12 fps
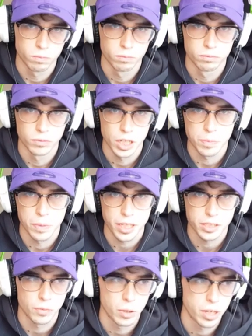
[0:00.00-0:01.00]
nice
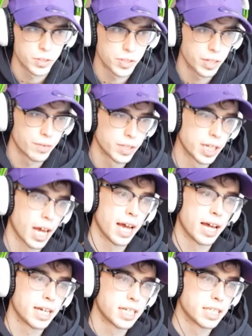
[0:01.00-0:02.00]
mix of wide receivers
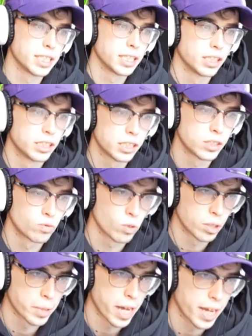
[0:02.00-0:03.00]
and
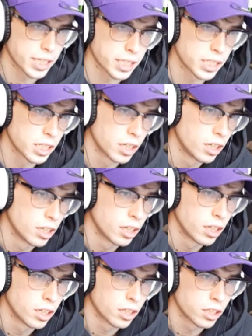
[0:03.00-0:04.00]
running backs.
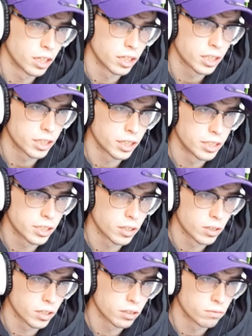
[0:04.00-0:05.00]
Kirk is
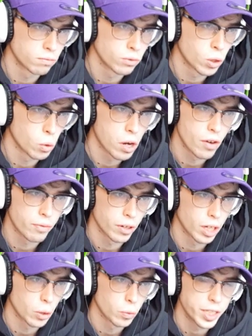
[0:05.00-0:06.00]
going to go off a
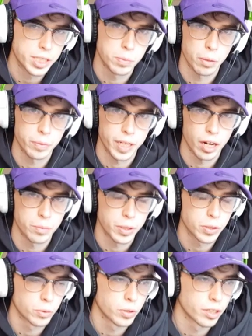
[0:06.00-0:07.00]
lot of weeks, probably carry me
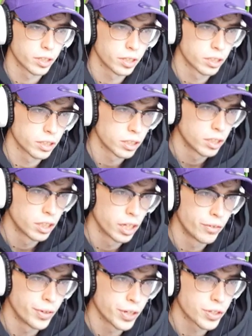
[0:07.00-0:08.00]
to a
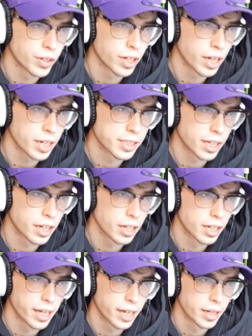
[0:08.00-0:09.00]
victory. And like I said
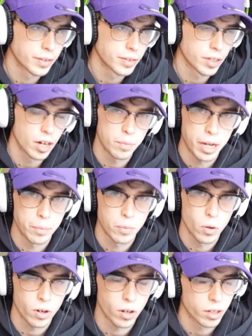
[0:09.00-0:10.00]
on the Con Man
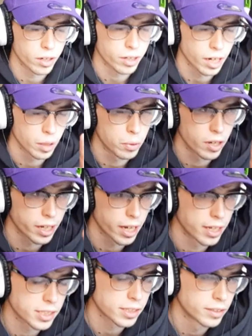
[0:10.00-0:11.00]
Mo Carl
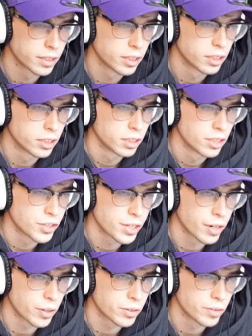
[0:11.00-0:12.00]
podcast,
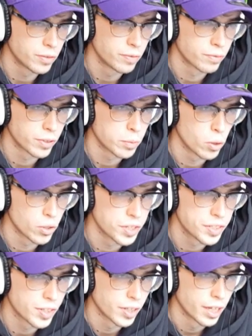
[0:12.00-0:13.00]
shout out for you
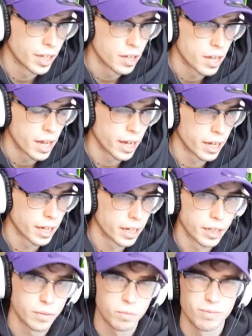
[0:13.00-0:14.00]
boys.
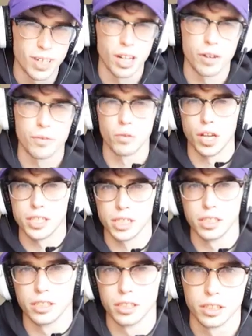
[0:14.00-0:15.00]
A lot of it relies
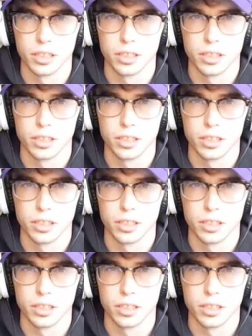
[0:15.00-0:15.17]
on